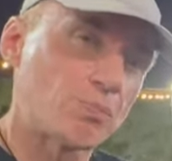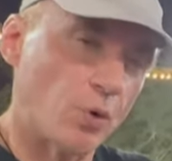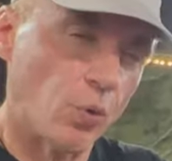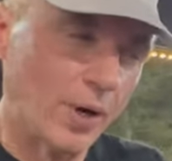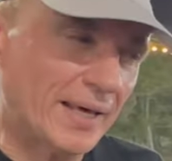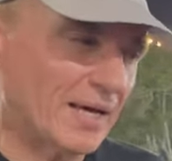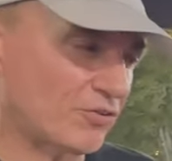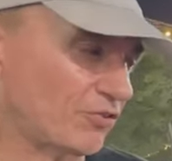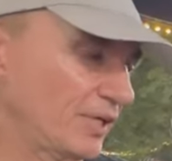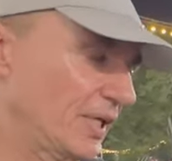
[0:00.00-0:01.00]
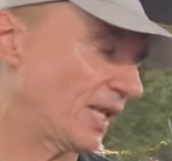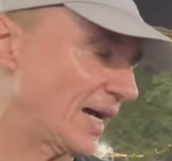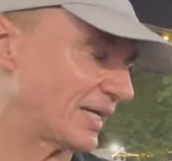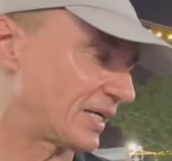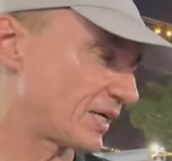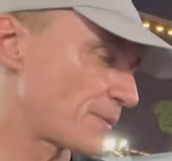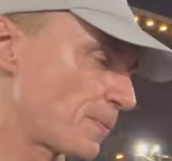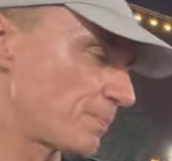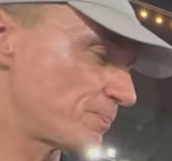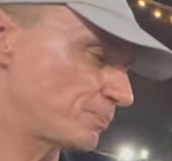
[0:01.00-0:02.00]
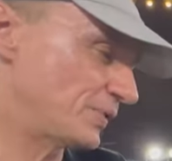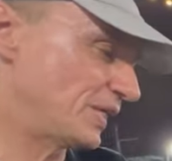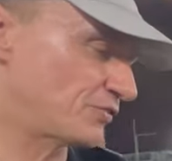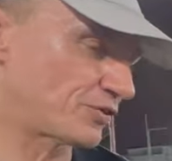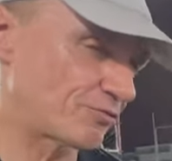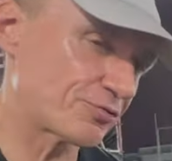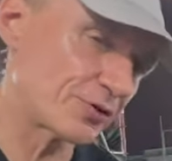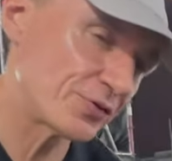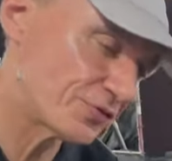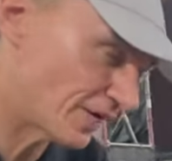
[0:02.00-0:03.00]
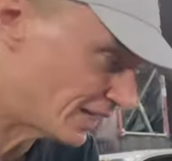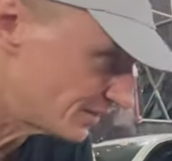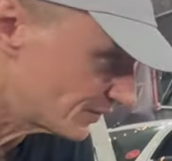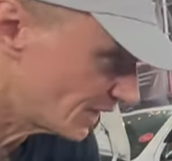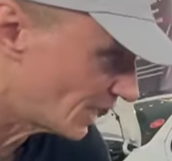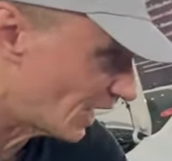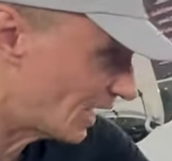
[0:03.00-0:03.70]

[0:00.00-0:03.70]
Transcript: But what I actually like is the front end here.